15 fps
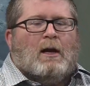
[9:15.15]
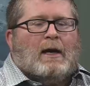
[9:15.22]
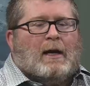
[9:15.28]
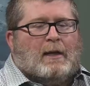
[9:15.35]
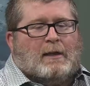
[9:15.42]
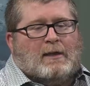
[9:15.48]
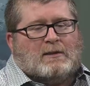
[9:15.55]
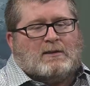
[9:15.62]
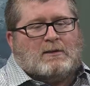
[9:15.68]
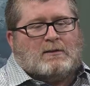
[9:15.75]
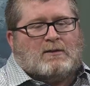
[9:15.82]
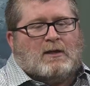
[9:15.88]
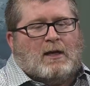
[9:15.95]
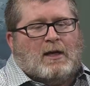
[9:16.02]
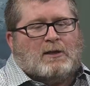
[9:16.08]
And
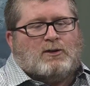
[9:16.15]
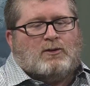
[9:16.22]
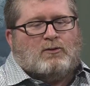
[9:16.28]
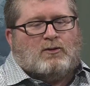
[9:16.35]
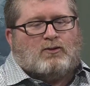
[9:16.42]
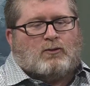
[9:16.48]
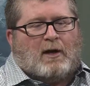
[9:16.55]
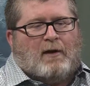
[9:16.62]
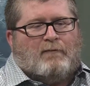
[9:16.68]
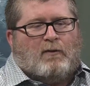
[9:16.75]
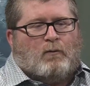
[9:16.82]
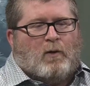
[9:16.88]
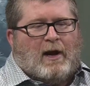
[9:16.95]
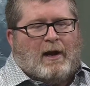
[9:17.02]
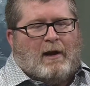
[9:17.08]
as you drive
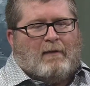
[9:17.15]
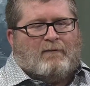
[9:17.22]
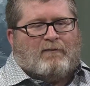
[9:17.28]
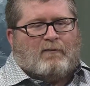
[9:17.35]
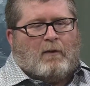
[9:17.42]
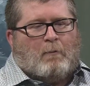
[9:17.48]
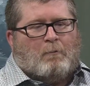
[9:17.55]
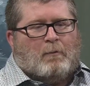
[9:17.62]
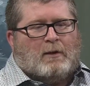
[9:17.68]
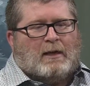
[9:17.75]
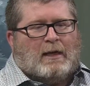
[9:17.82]
away from